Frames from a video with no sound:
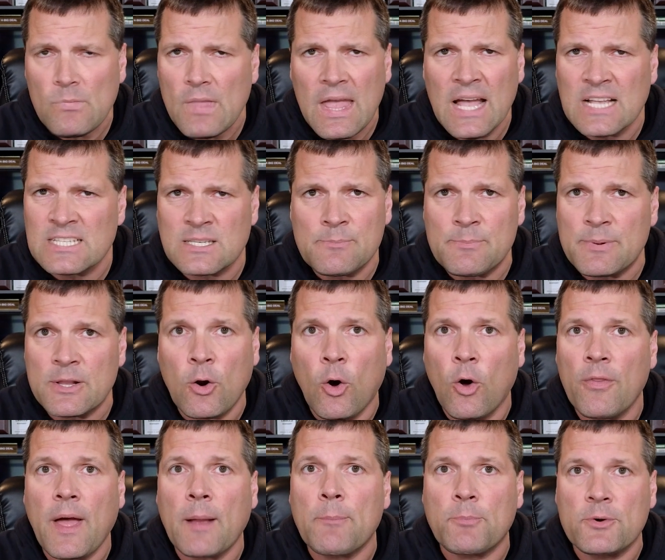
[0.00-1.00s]
hasn't been
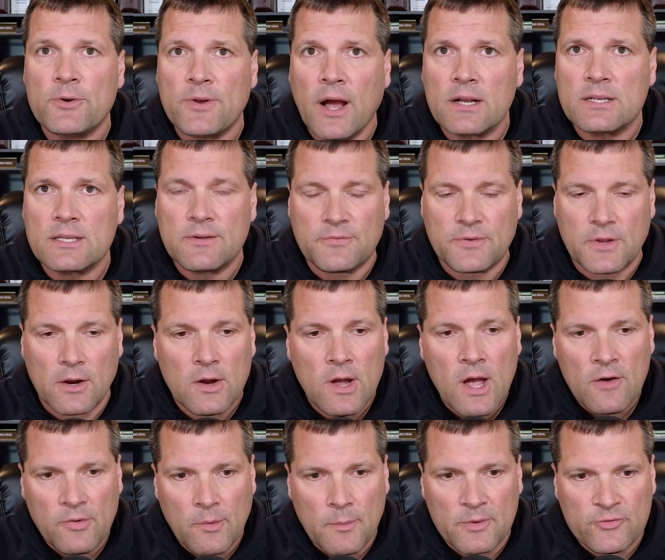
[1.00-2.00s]
all that productive here
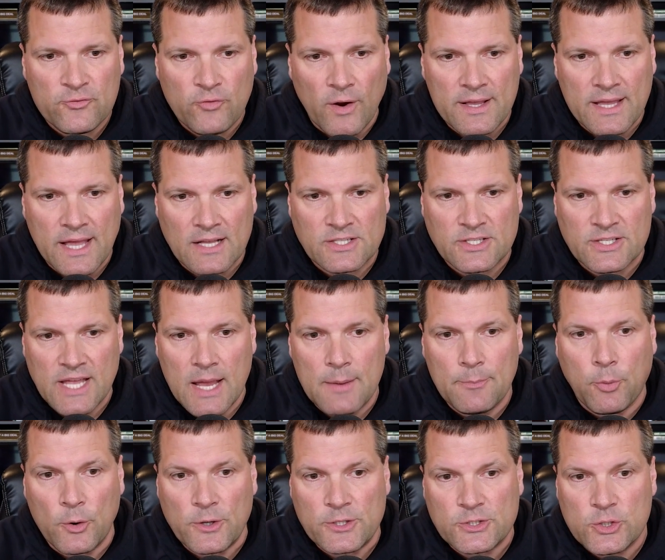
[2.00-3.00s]
from a strikeout
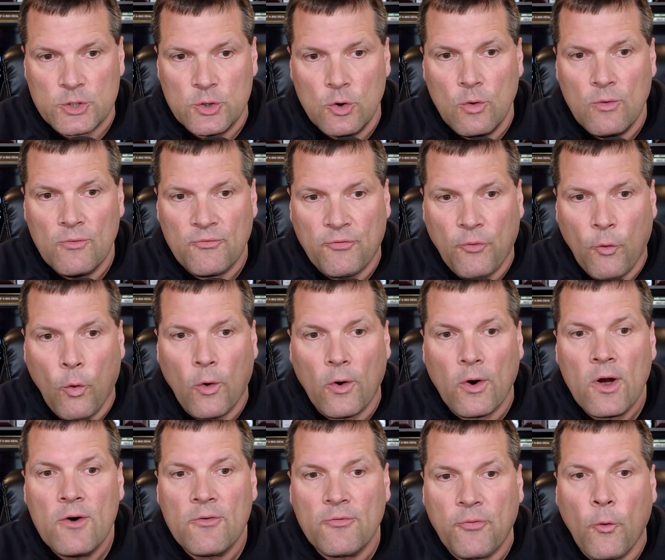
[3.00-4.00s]
standpoint. 2,
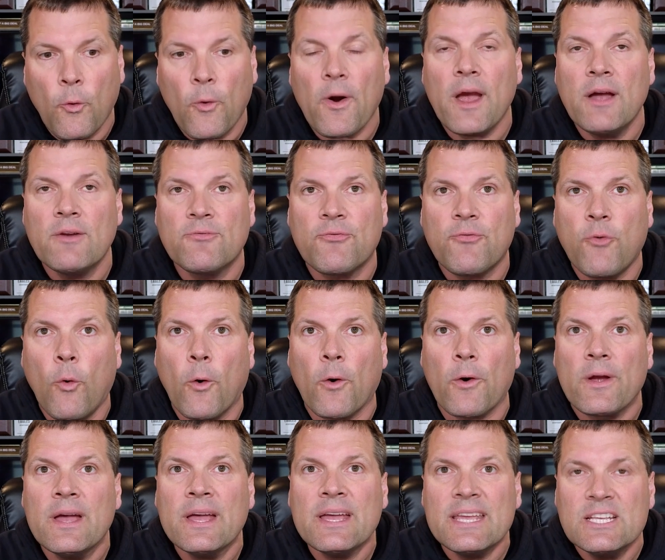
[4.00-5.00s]
4, 4, and
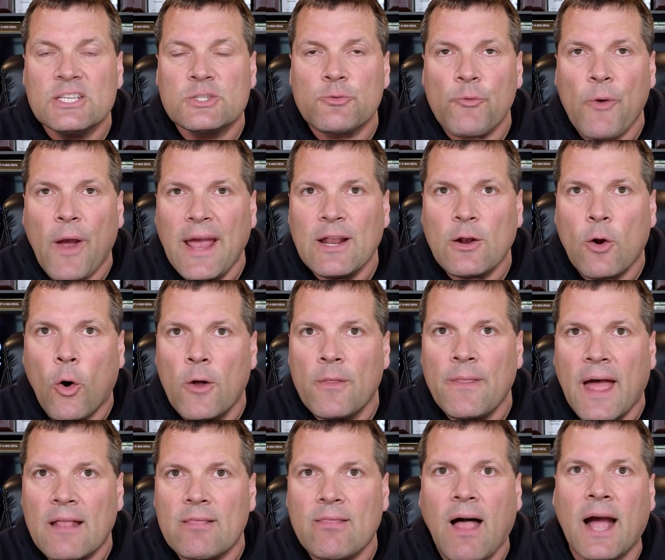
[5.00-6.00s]
4. He's right
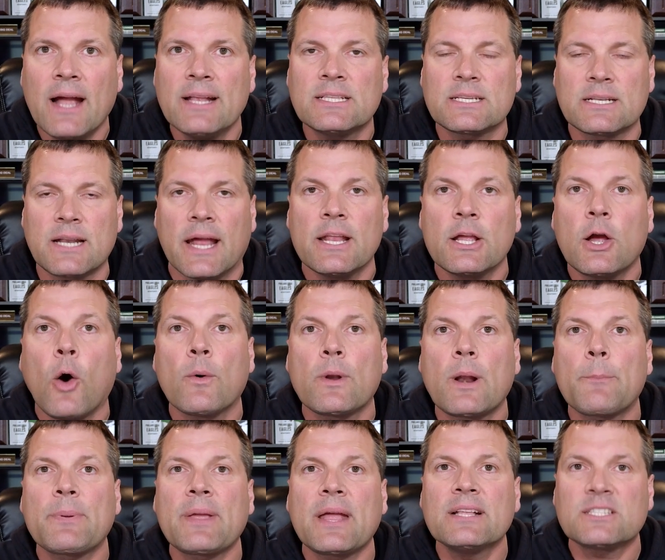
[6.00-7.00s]
on that line tonight. And
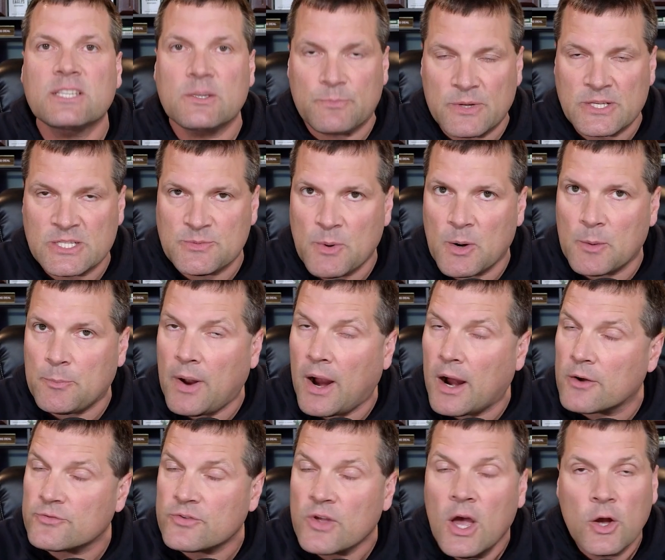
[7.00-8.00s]
going up against the Pittsburgh
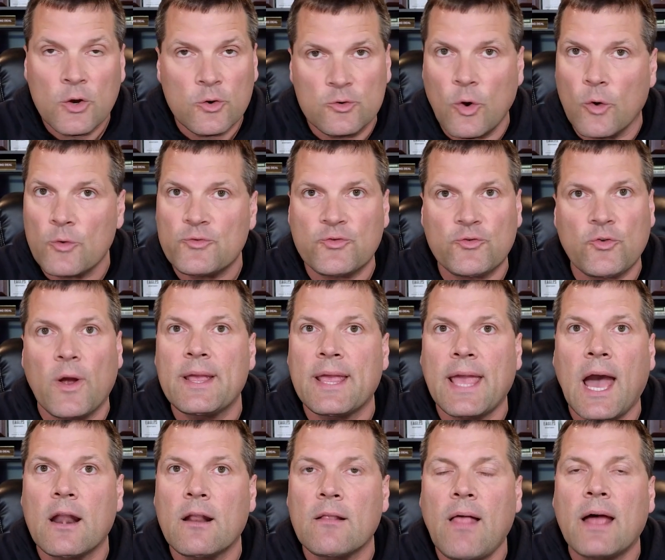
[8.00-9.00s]
Pirates, who don't
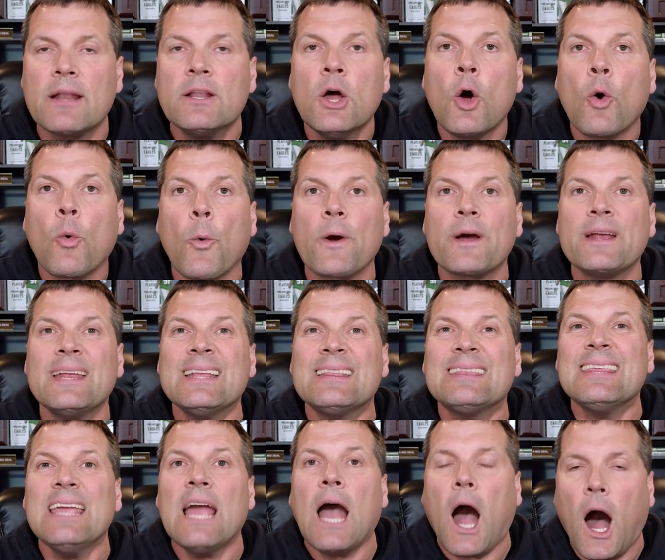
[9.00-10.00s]
strike out a lot, we're going to
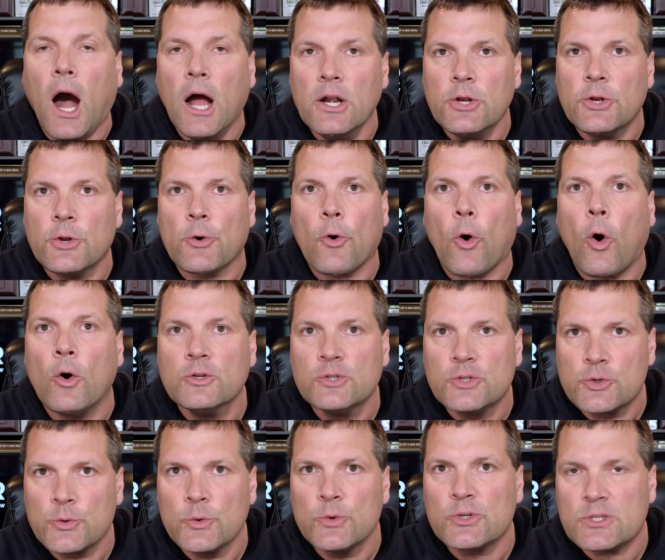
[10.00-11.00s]
hit the under
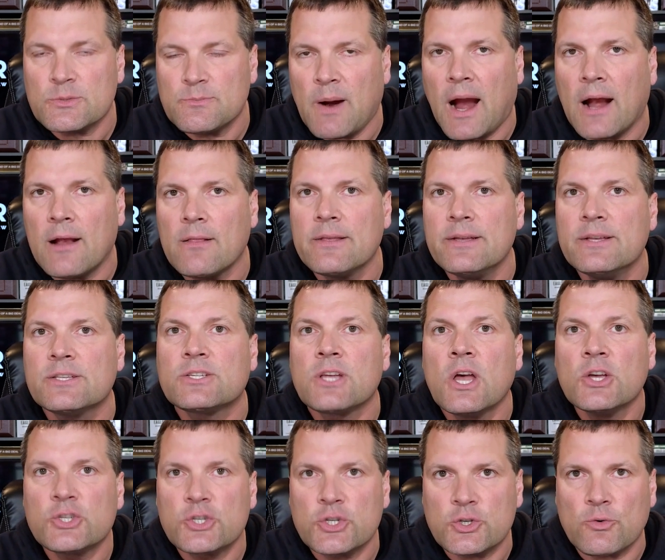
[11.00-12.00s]
on Drew
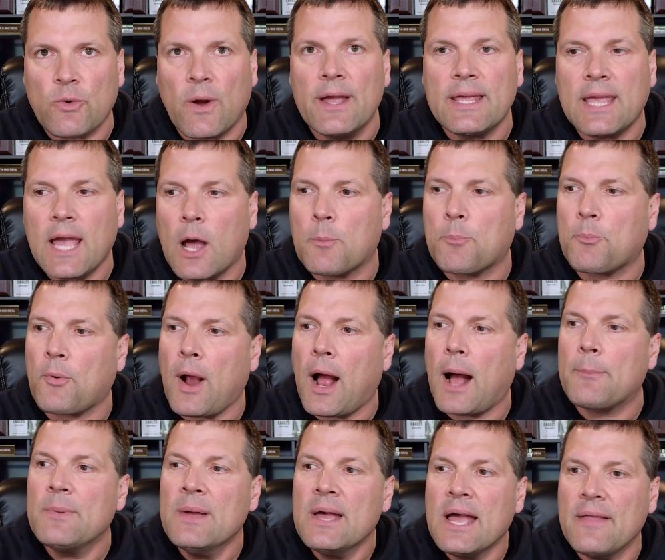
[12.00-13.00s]
Smyly's strikeout
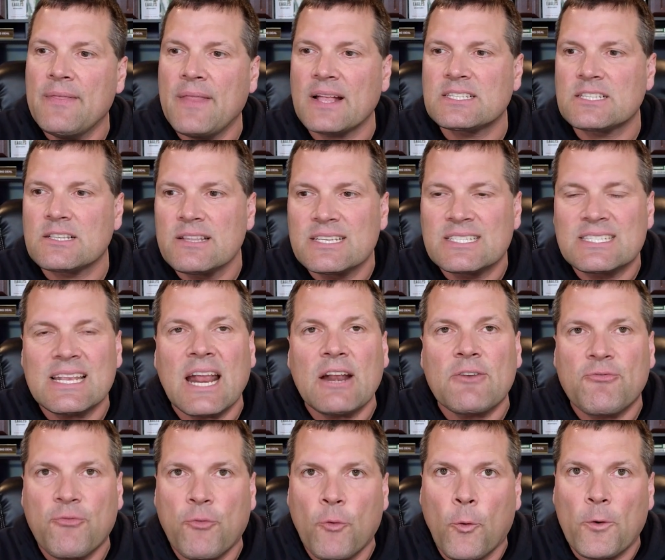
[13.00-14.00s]
prop, and that's listed
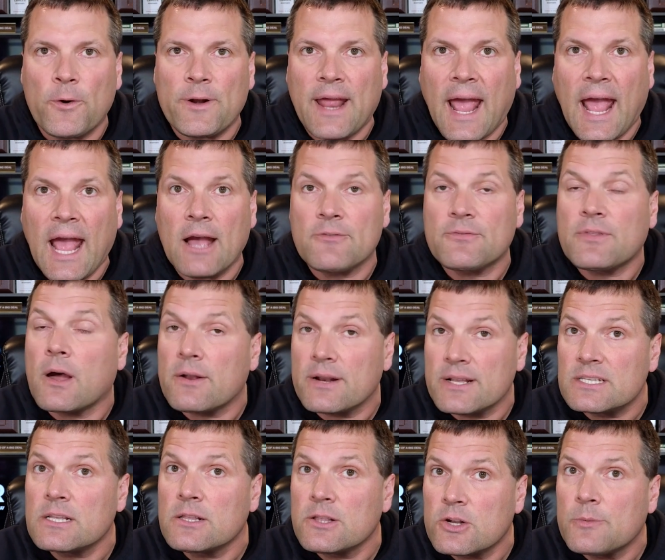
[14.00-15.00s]
at 4.5. Now,
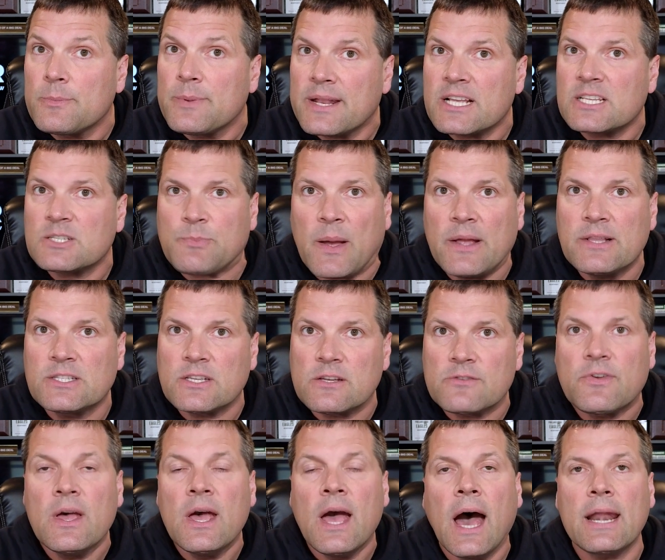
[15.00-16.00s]
it is a little bit
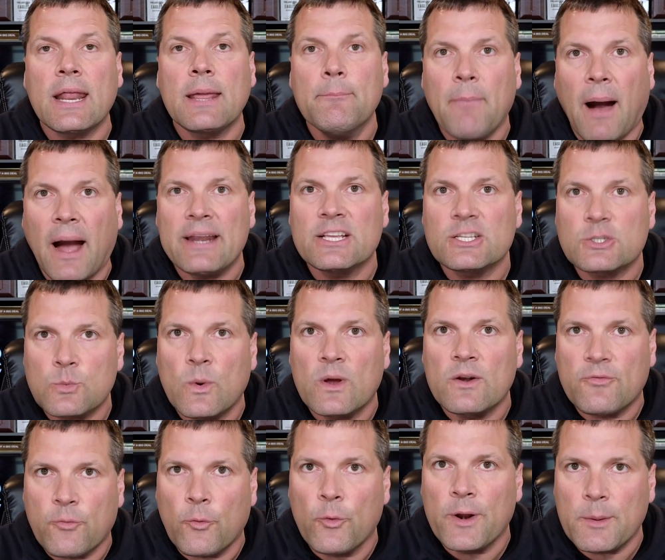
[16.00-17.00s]
expensive at a minus
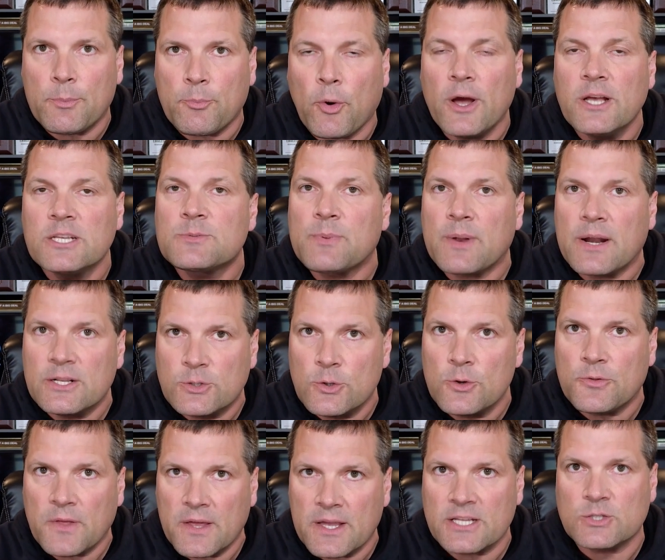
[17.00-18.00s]
140 price, but I
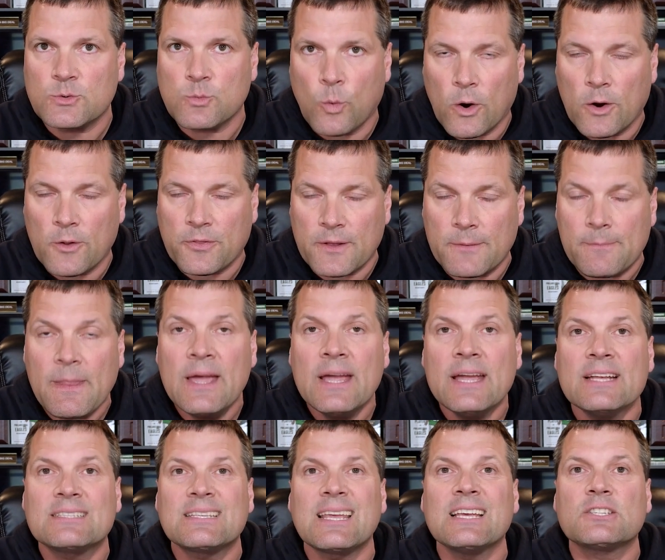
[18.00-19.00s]
do think it's worth it.
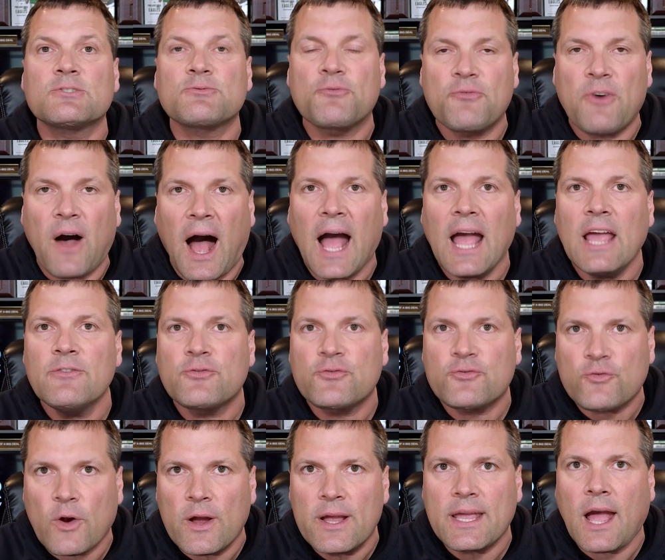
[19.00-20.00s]
It takes 5
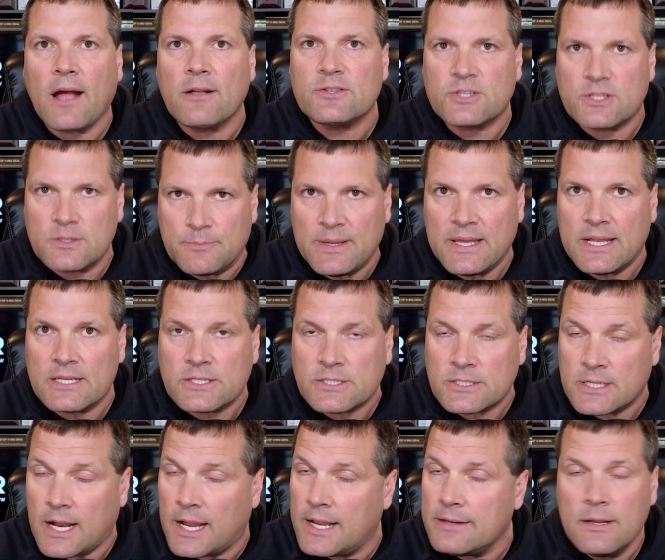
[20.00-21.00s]
strikeouts to beat us
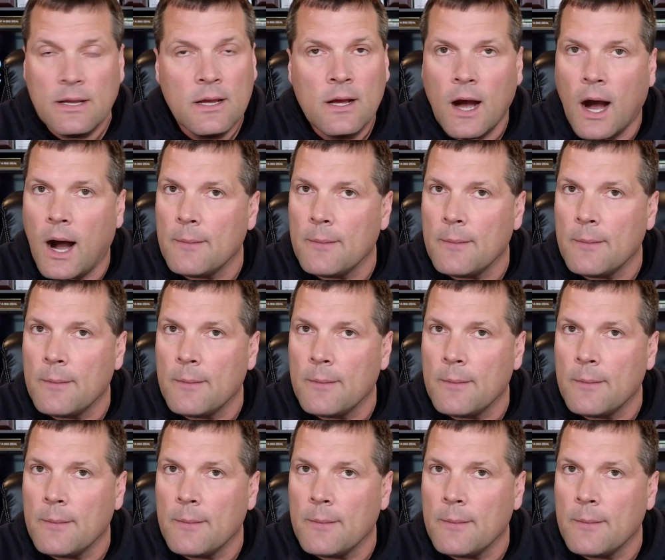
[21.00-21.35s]
tonight.